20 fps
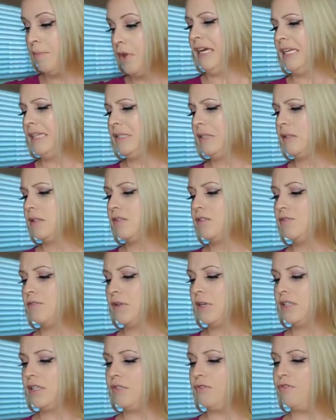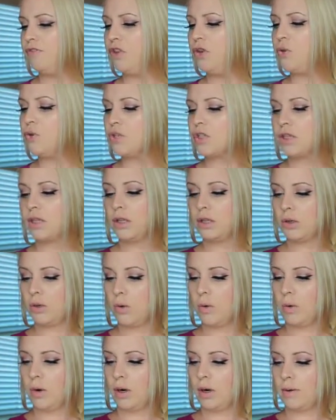I guess it's fusion
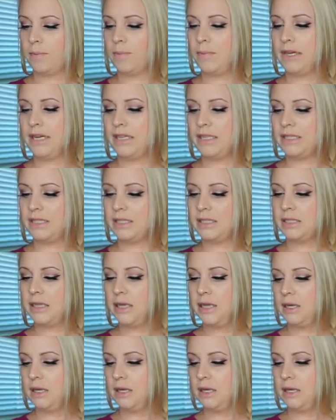liqueur, but it's